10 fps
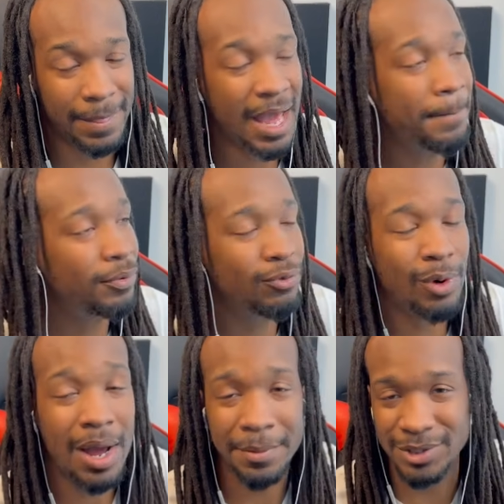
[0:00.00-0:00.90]
I
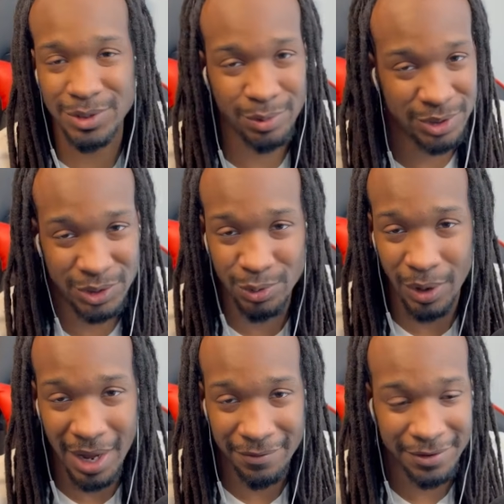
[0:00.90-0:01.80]
promise you it's too
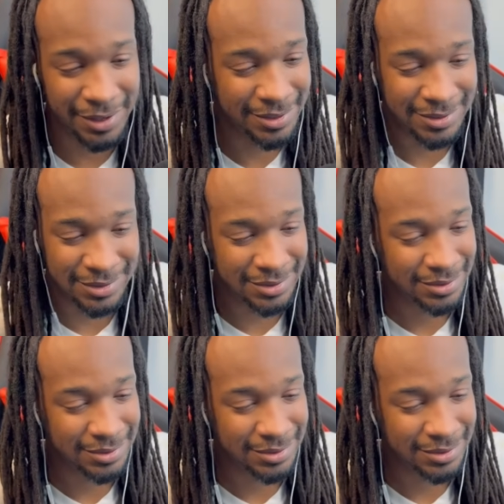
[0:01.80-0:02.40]
obvious.